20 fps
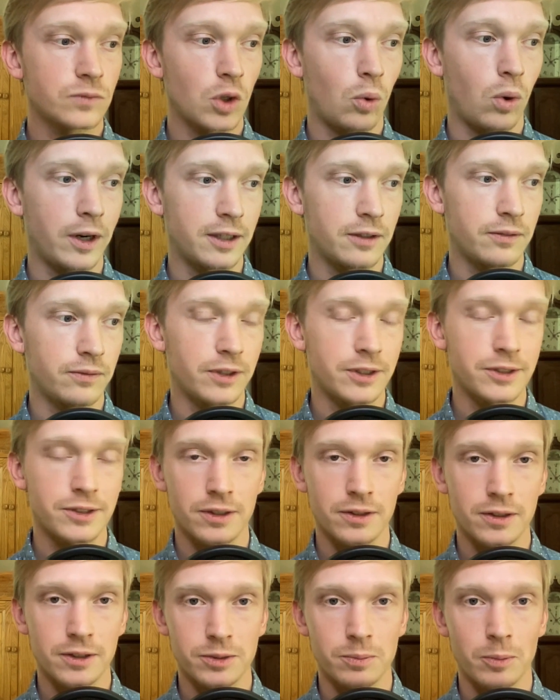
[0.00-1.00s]
quite convinced
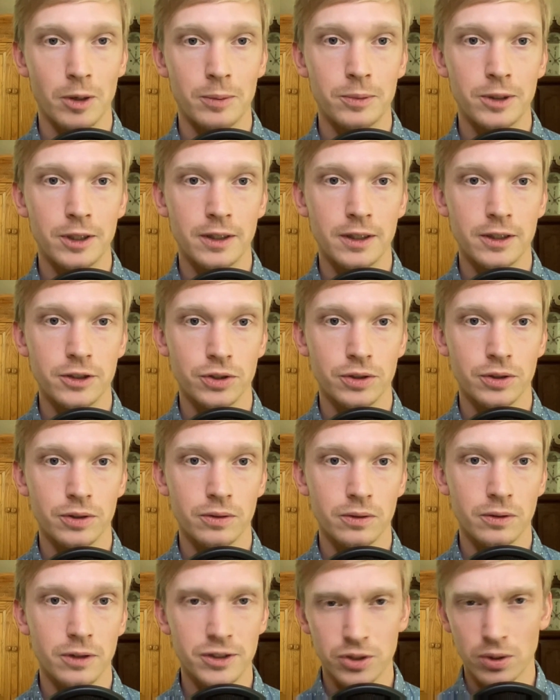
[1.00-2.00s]
that this might be an
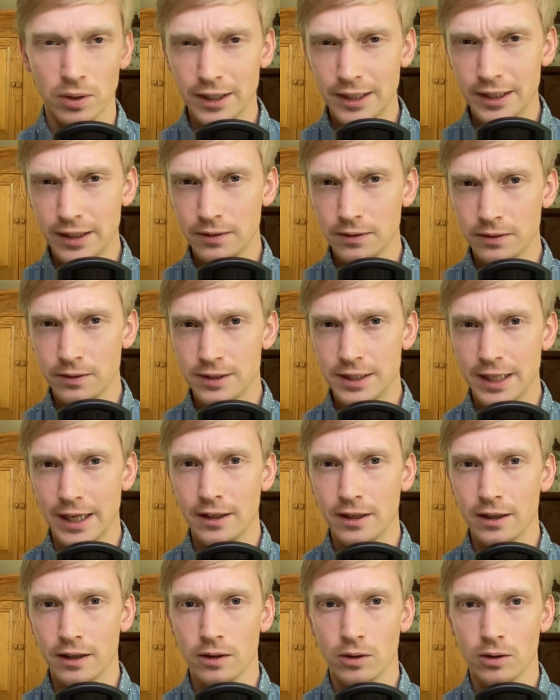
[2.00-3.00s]
issue? Is there any data?